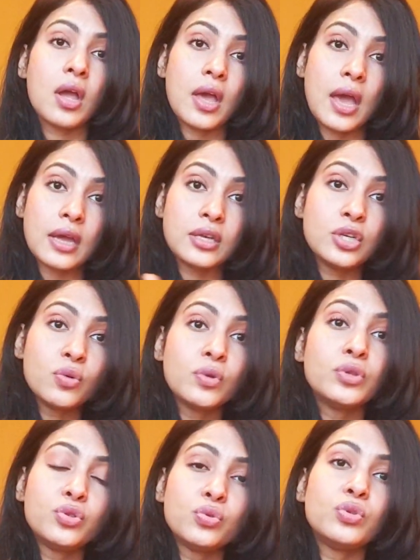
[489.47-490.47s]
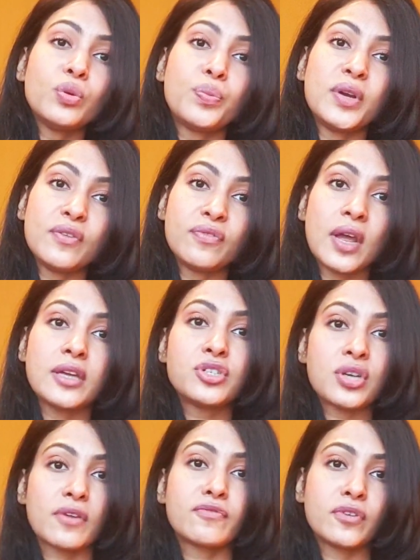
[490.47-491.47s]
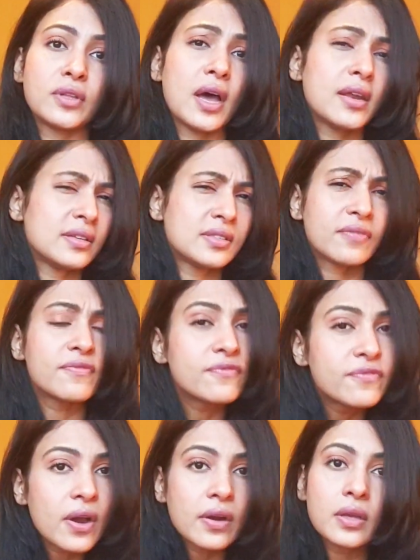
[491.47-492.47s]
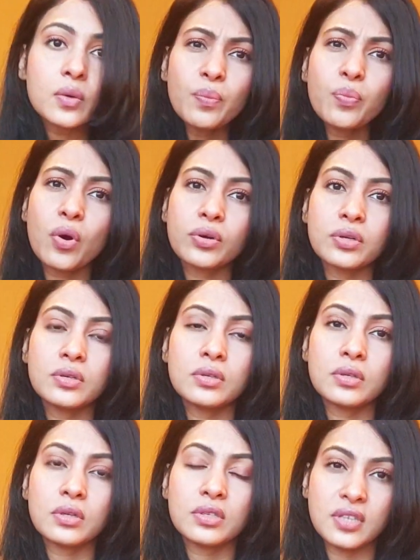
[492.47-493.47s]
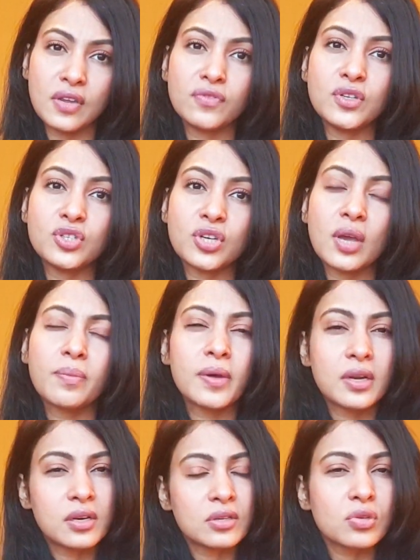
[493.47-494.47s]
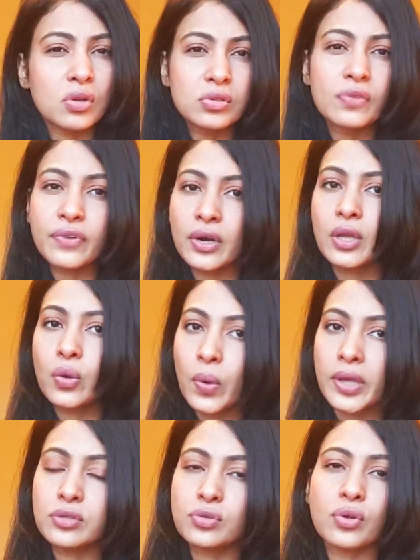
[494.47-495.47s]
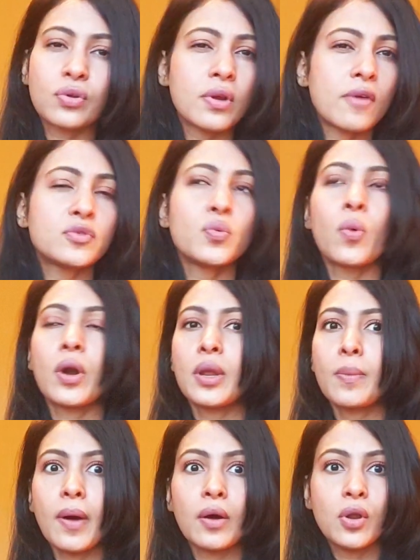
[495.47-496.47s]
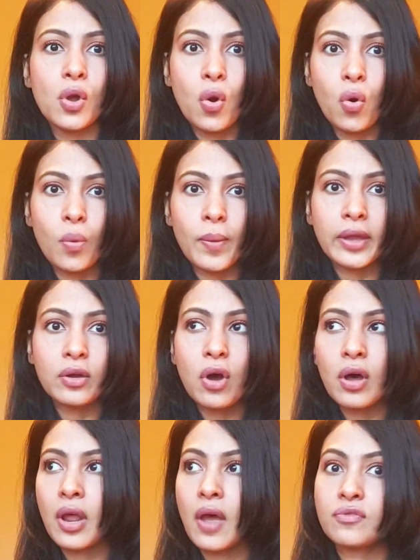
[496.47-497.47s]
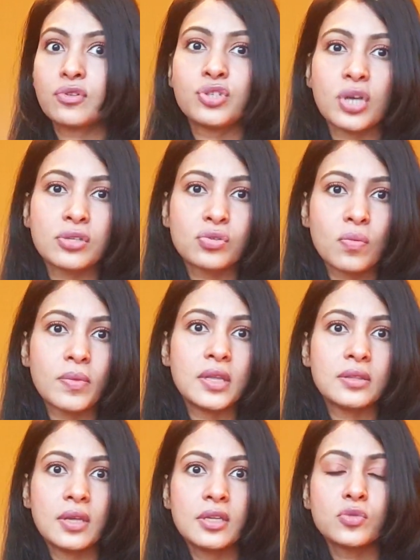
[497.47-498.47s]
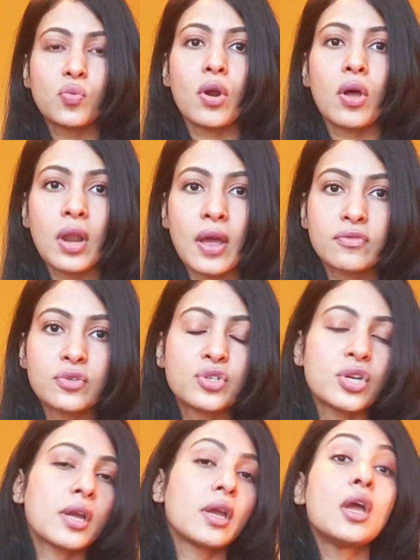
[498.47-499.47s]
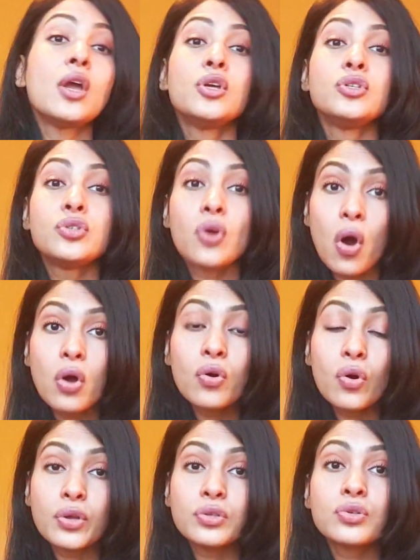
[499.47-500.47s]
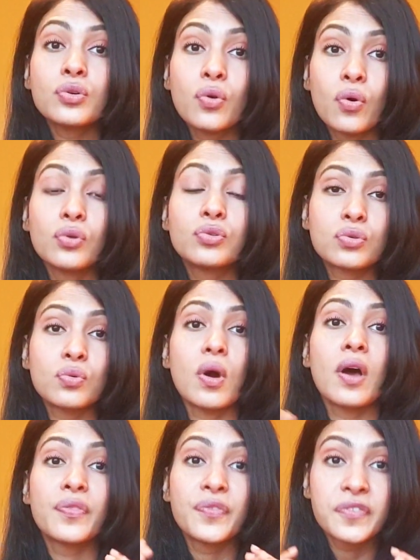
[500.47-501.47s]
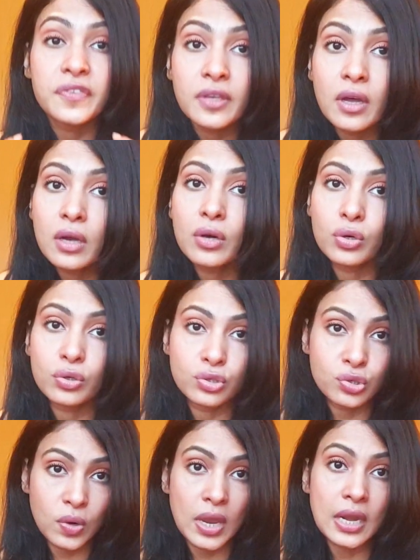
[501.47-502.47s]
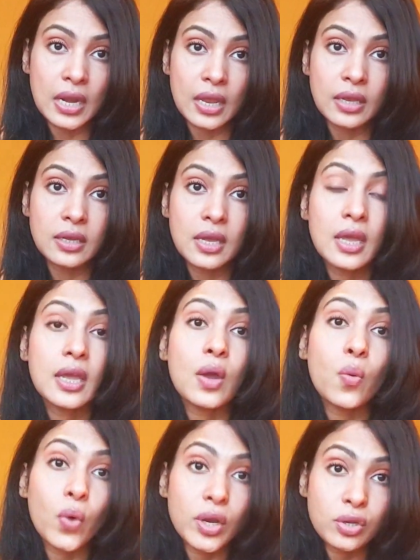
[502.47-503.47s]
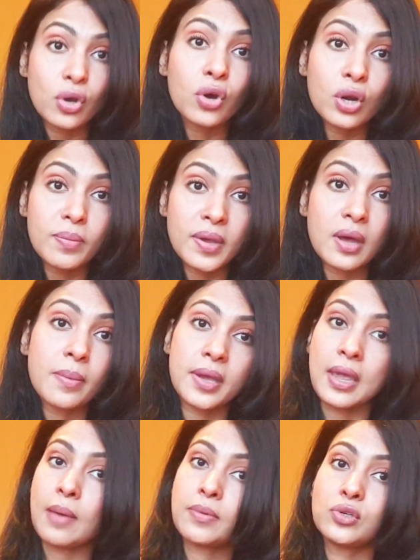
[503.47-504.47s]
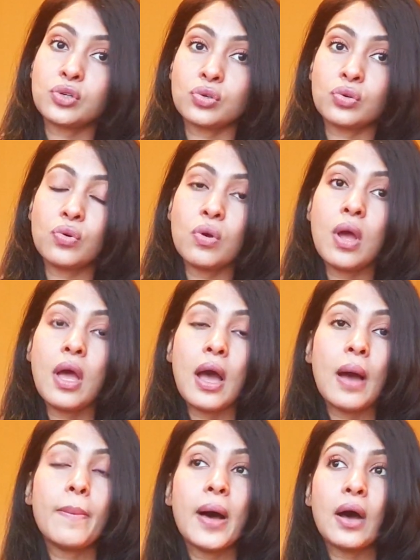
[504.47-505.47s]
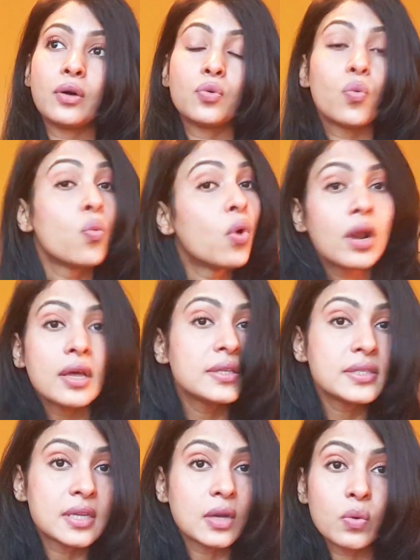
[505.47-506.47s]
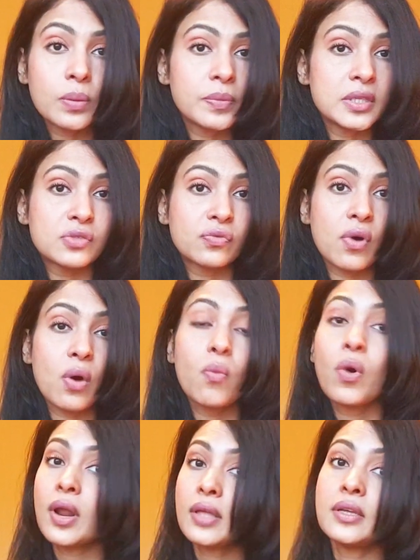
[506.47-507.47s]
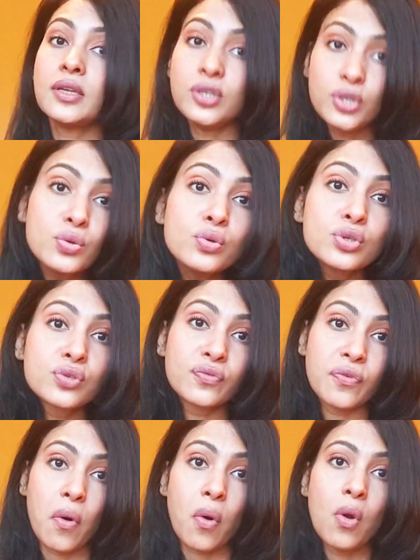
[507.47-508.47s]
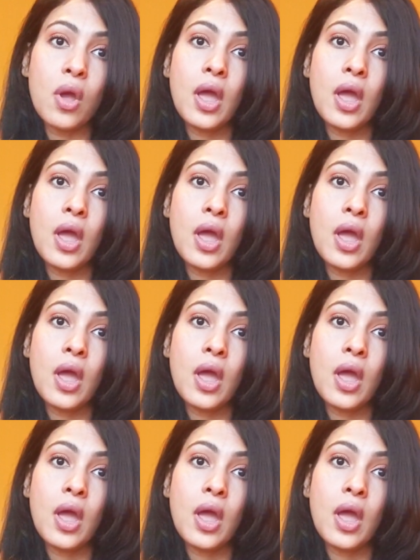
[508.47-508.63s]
and you will do the pre-flight check for that. It's a very important safety check, but it is also very quick, so you don't have to worry about, oh my god, I have to check so many things, what all I have to check. You're going to go through a thorough training when you're going to become a cabin crew about what are these equipments for, what are they used for,